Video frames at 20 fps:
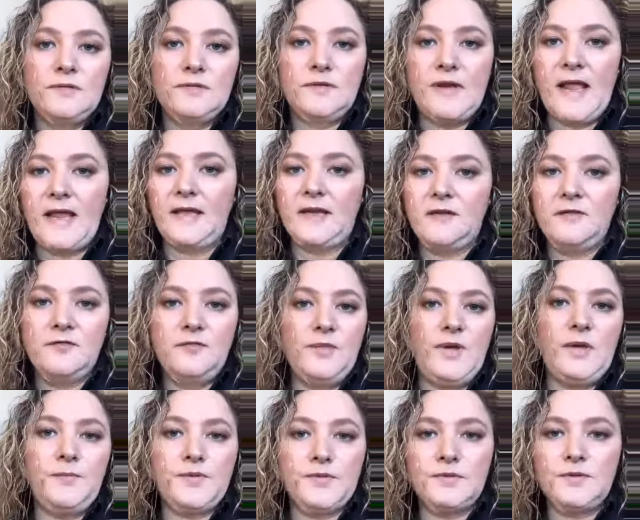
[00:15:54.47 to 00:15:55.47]
negative
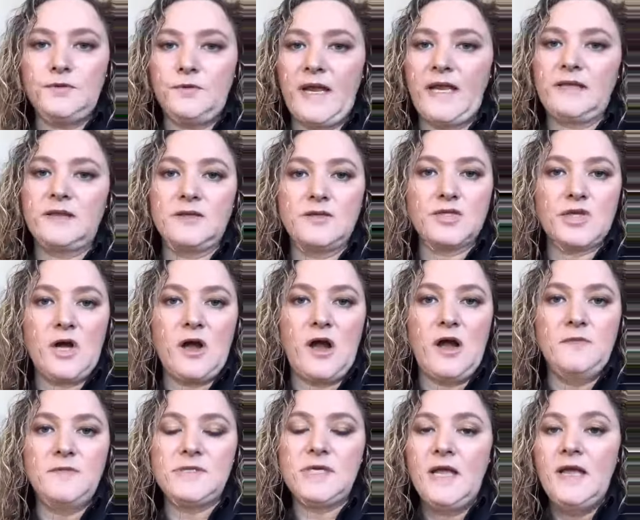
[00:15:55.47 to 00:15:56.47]
people who hate their
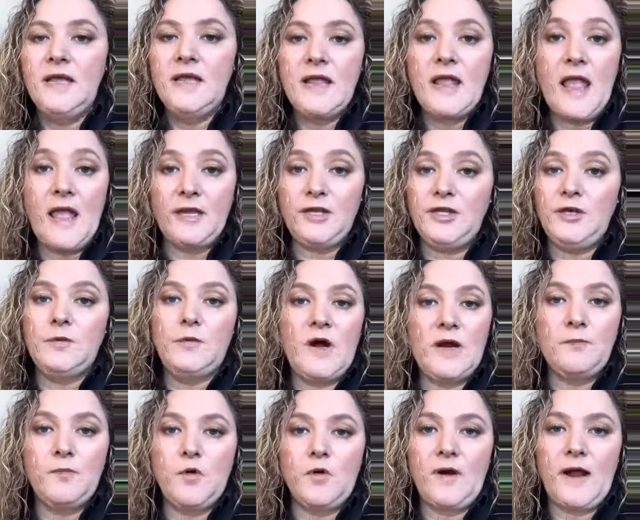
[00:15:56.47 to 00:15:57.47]
jobs and you
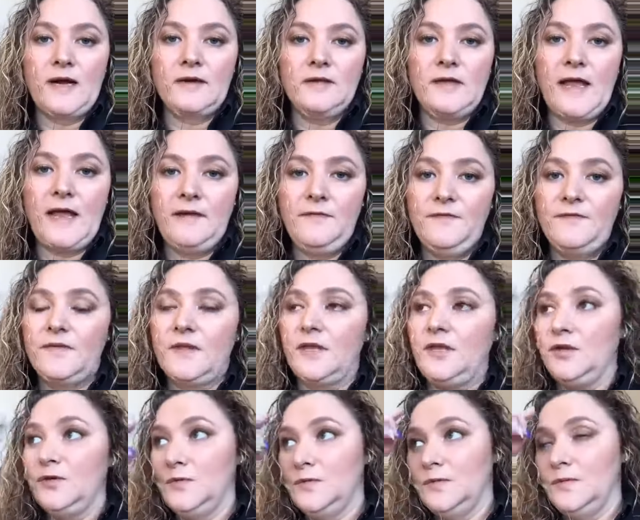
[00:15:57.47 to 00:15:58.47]
want more out of life,
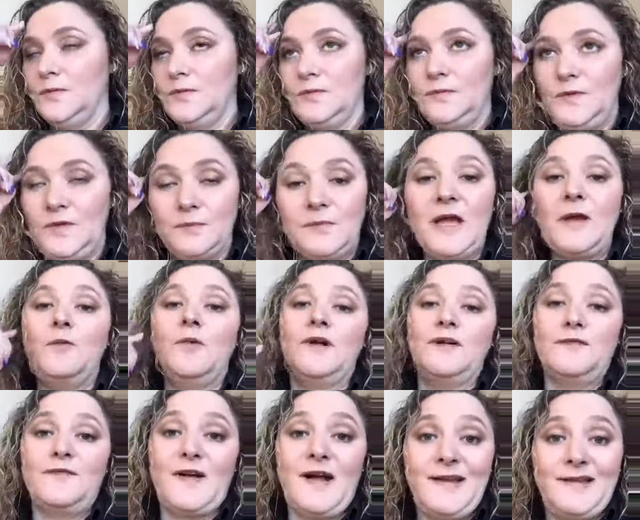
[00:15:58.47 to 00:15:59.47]
then you might
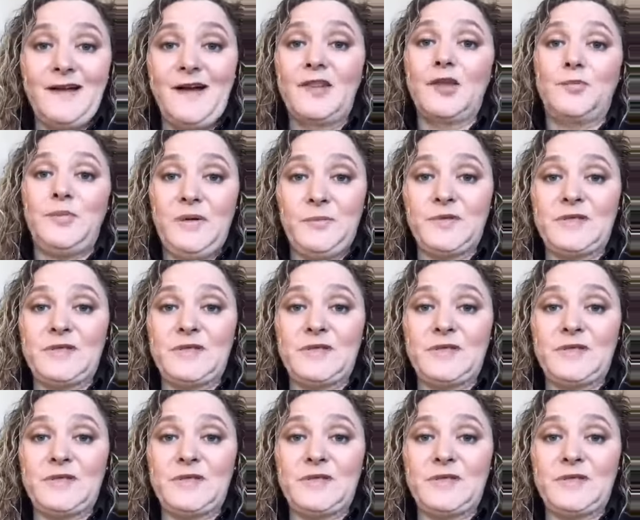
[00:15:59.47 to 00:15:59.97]
want to find other people